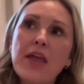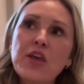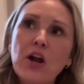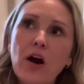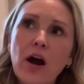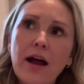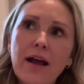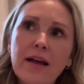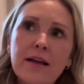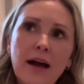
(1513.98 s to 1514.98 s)
you know,
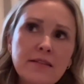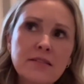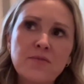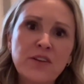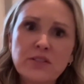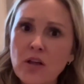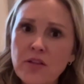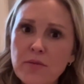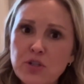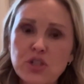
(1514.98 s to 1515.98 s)
God feels all
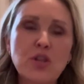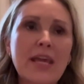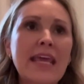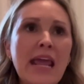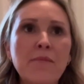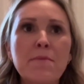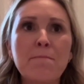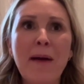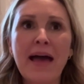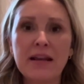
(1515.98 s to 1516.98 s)
the emotions. So they can't be
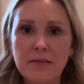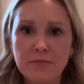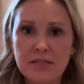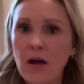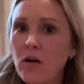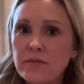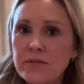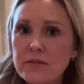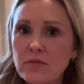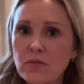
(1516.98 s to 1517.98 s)
bad in
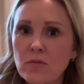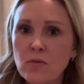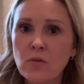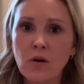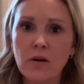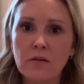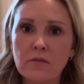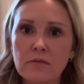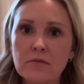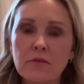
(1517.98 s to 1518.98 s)
themselves, or
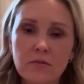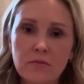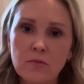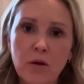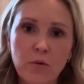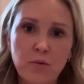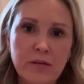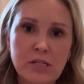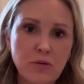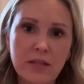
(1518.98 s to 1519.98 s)
what would we
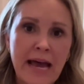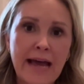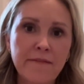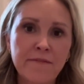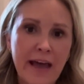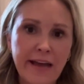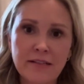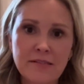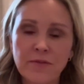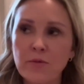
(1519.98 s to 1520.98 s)
do with that
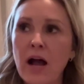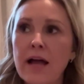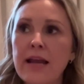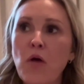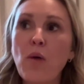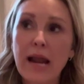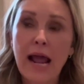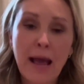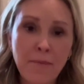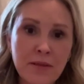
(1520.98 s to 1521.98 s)
fact from God? Now, what
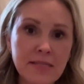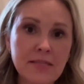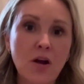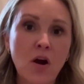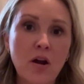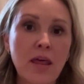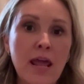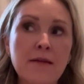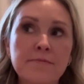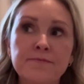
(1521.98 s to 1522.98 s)
happens is, are
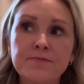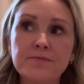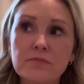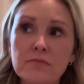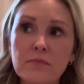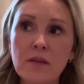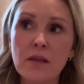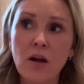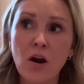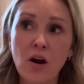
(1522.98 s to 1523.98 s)
they
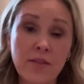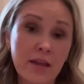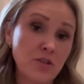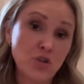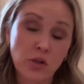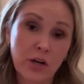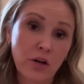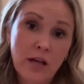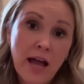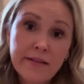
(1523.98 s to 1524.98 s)
controlling
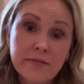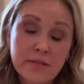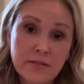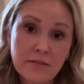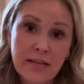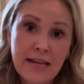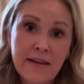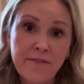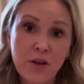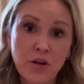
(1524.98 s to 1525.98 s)
our lives? And
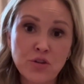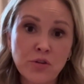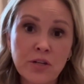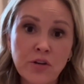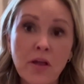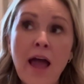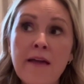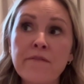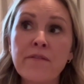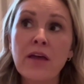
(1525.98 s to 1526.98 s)
if they're controlling your
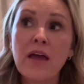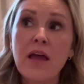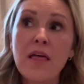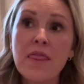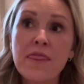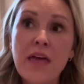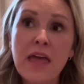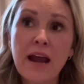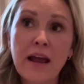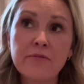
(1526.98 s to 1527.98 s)
life,
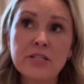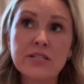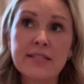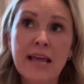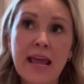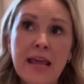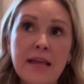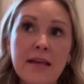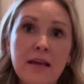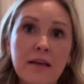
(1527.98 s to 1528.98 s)
then I would just
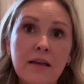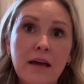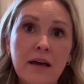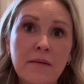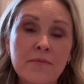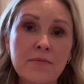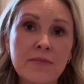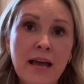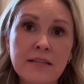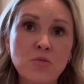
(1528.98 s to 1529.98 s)
say
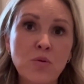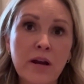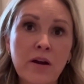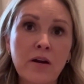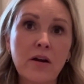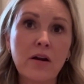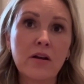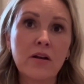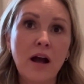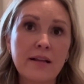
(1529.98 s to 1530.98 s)
that's where
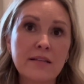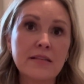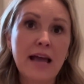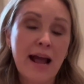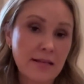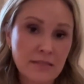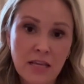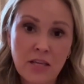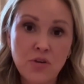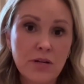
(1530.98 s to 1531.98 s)
God is
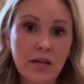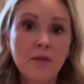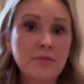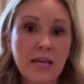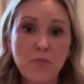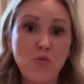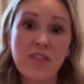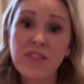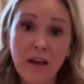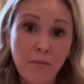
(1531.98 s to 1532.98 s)
asking you to come to him
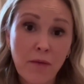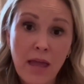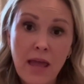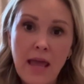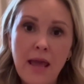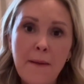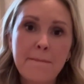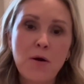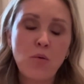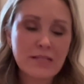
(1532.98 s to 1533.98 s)
with them.
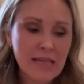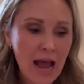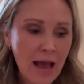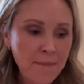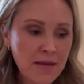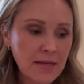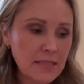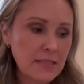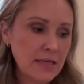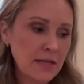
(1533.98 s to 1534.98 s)
But what's happened
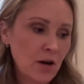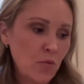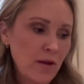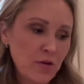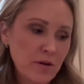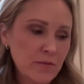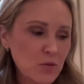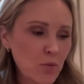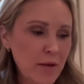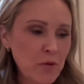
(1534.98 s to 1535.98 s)
is, in our, whether it was
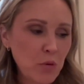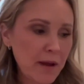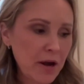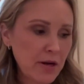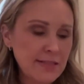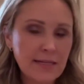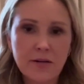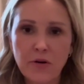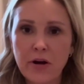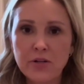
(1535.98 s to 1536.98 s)
the way we were parented
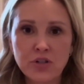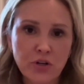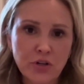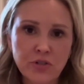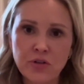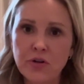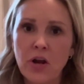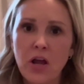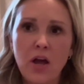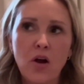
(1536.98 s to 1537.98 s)
or our church,
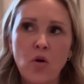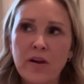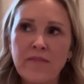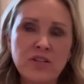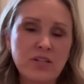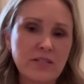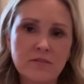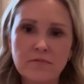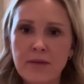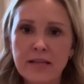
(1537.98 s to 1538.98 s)
or even just
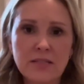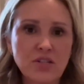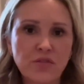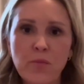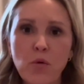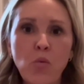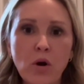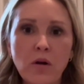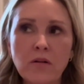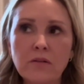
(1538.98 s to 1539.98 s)
messages from the
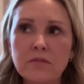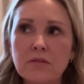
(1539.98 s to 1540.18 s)
world,